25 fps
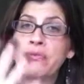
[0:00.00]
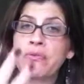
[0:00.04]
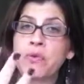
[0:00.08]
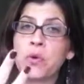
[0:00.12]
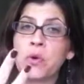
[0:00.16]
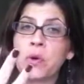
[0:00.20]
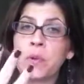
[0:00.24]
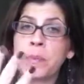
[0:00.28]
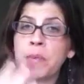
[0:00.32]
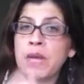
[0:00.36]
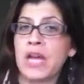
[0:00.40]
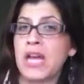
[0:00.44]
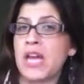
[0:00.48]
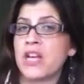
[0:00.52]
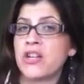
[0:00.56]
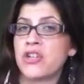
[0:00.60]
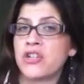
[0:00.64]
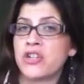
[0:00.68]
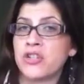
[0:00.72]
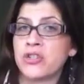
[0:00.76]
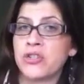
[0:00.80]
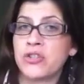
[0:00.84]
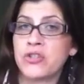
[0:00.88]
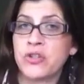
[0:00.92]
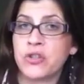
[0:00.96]
4
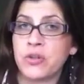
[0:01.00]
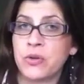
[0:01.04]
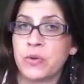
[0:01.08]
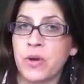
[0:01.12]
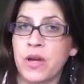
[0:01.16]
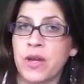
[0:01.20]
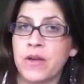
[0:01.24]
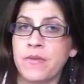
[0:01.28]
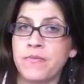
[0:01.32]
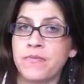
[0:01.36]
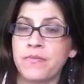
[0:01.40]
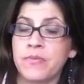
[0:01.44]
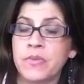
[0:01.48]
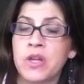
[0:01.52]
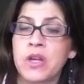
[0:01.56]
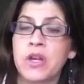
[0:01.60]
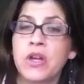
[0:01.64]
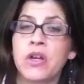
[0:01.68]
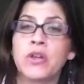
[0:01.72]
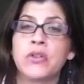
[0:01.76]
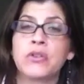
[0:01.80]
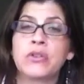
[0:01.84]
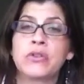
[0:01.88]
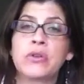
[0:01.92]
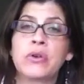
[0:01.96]
pages to it.
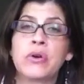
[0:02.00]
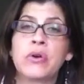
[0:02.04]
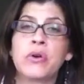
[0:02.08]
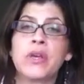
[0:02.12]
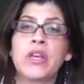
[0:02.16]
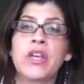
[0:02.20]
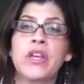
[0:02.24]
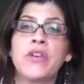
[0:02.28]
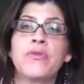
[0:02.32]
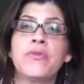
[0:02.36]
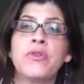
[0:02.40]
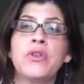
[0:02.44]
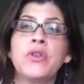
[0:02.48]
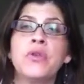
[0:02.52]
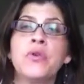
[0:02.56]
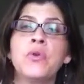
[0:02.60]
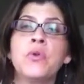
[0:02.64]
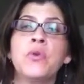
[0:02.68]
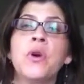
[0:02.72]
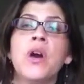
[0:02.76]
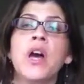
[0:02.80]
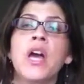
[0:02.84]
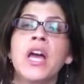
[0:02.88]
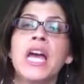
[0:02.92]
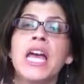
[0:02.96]
So
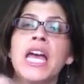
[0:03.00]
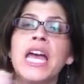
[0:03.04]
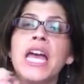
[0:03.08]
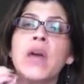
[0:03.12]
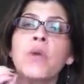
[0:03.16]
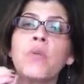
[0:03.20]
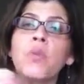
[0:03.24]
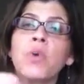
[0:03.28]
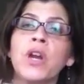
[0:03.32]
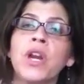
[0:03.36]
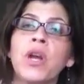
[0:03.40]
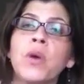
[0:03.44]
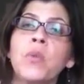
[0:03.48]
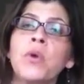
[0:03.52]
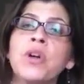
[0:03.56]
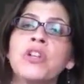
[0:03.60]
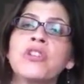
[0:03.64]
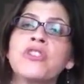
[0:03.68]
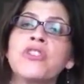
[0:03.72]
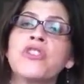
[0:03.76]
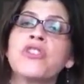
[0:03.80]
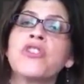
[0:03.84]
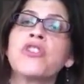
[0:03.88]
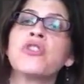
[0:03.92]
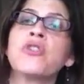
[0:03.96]
and what I
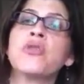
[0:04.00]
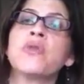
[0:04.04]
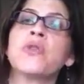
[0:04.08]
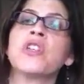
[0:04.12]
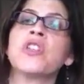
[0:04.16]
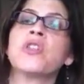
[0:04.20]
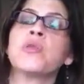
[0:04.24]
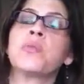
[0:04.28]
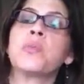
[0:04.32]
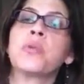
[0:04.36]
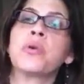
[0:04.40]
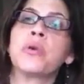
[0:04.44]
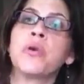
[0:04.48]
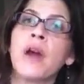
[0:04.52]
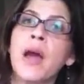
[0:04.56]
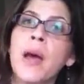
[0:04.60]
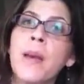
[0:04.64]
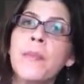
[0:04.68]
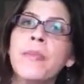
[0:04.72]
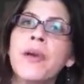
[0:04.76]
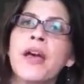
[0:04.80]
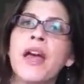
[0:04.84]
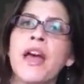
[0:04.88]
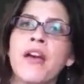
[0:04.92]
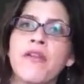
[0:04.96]
want you to do is
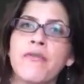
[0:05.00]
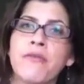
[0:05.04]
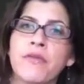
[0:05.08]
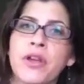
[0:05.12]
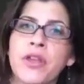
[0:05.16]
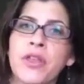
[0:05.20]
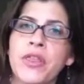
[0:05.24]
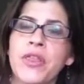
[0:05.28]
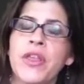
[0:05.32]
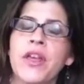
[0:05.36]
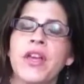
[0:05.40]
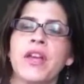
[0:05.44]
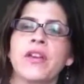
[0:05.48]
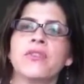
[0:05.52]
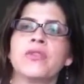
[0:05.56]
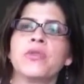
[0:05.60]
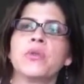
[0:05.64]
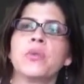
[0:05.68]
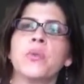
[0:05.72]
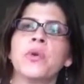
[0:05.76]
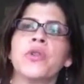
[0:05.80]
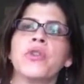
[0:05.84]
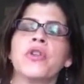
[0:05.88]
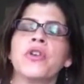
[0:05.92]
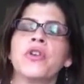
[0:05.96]
prep everything.
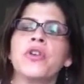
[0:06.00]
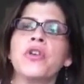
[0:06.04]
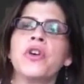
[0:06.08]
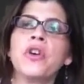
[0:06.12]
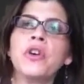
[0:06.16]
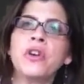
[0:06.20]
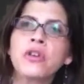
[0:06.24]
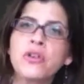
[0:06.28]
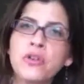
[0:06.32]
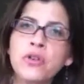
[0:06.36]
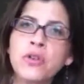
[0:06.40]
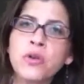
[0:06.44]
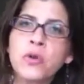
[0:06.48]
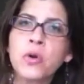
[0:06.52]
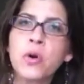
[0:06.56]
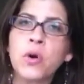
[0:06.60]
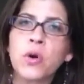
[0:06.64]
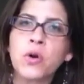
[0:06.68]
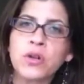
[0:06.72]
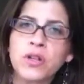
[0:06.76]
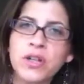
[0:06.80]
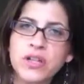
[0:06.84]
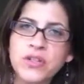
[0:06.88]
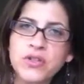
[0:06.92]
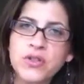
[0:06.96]
So when they're going to do
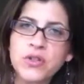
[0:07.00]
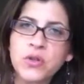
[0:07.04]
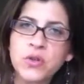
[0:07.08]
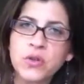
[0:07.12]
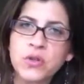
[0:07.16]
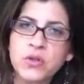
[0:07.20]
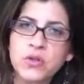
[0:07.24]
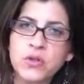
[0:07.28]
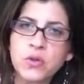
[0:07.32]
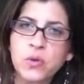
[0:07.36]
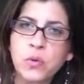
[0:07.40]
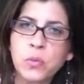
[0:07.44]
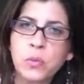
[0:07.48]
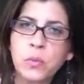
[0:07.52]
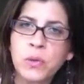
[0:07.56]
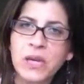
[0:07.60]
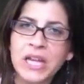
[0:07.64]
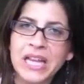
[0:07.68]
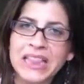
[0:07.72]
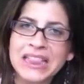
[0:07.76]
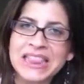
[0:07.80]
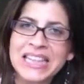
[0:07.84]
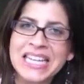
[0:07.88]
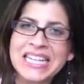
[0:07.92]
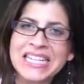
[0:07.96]
oraciones
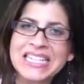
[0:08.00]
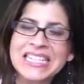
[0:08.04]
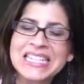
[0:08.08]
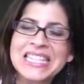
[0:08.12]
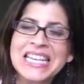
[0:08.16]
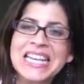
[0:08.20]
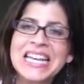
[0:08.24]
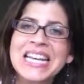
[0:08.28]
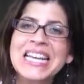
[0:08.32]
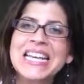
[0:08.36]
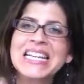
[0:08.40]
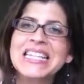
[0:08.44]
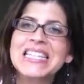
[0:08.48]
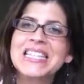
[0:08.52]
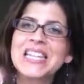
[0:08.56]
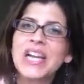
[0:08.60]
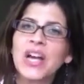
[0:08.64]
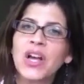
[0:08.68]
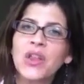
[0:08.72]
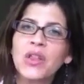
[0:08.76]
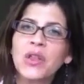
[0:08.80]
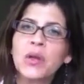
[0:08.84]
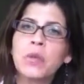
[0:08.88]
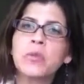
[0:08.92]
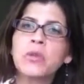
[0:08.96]
completas,
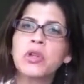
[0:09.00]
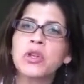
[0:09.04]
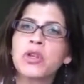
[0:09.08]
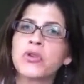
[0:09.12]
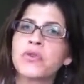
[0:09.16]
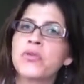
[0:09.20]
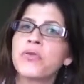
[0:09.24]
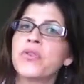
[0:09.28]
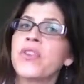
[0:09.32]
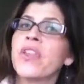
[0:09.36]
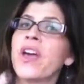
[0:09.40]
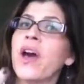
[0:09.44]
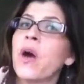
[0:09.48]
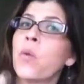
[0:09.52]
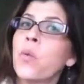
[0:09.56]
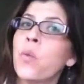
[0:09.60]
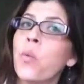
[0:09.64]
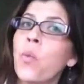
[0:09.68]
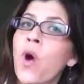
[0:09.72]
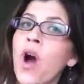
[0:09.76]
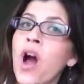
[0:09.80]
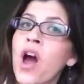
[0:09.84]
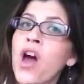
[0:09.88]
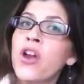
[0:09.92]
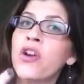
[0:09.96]
tell them look for that
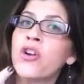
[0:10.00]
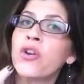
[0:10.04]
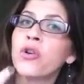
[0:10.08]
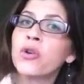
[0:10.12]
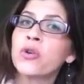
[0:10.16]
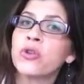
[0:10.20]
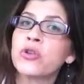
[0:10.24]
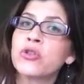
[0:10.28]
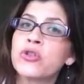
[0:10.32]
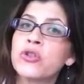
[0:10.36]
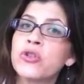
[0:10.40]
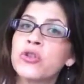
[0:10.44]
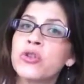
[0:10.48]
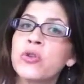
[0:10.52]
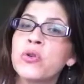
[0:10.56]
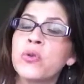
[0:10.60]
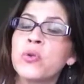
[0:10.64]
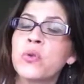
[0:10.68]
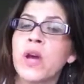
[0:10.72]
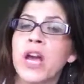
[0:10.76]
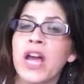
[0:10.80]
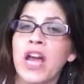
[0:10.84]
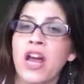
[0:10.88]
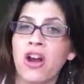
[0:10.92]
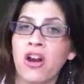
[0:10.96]
1 or
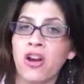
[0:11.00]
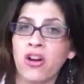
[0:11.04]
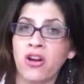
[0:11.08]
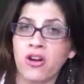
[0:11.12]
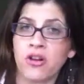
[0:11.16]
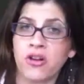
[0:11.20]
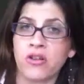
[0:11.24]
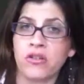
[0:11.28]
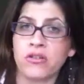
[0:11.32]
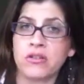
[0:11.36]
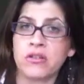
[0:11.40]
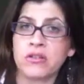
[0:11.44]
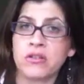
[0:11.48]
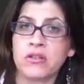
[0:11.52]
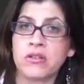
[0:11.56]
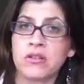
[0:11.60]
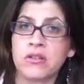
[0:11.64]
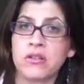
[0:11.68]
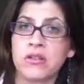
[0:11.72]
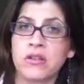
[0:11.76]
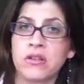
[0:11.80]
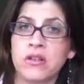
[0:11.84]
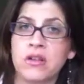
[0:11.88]
2 errors